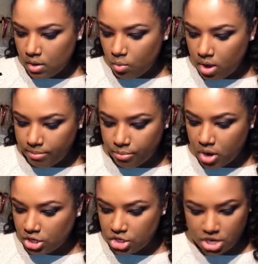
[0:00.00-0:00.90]
what
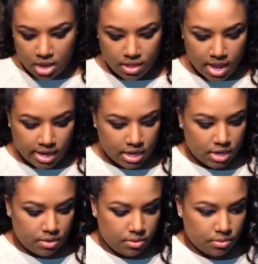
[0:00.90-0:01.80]
brush shall I
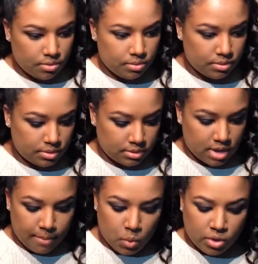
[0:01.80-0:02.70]
use?
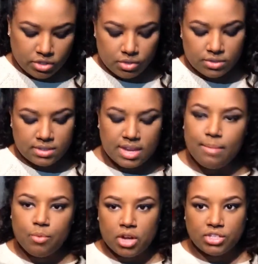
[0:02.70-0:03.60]
I'm going to use the
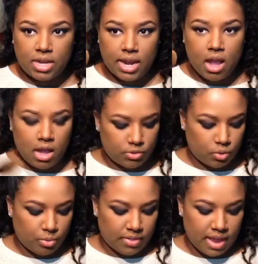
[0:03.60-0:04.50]
same brush that I
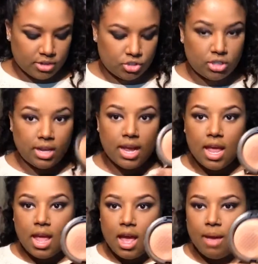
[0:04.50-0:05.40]
contour with actually.
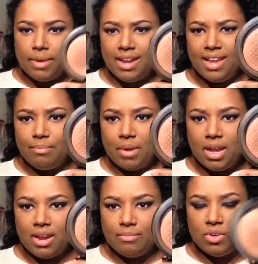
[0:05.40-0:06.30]
And I hit
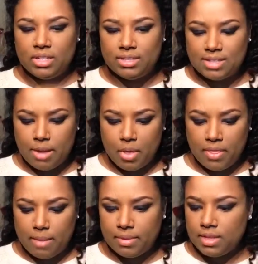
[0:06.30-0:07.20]
pan. I'm really sad about
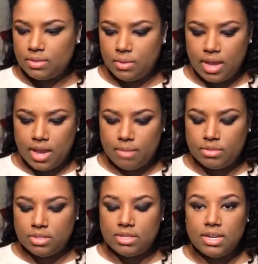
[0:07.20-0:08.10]
that, but that's okay. I'm
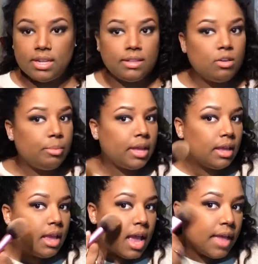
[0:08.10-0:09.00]
just gonna take a little
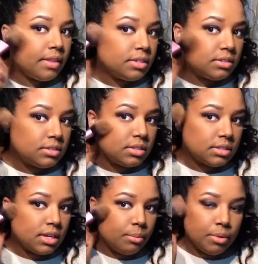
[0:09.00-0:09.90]
bit, and this is
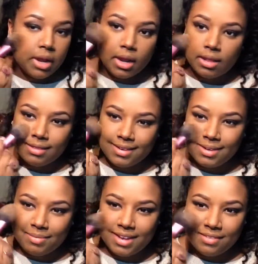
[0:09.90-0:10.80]
just gonna bring a
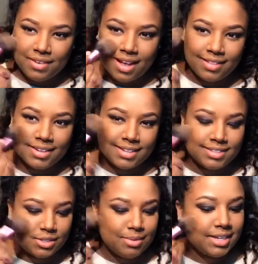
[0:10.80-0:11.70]
little bit of color
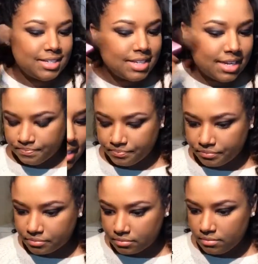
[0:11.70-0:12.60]
to my cheeks.
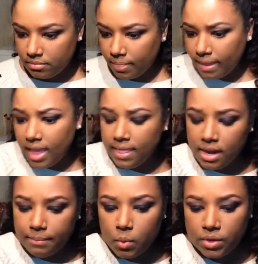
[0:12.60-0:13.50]
And then
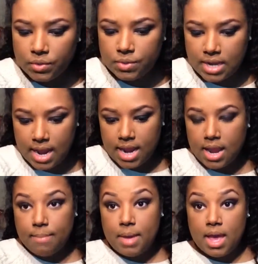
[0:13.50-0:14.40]
I'm going to
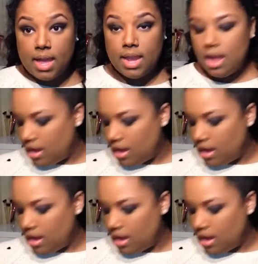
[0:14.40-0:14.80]
take I'm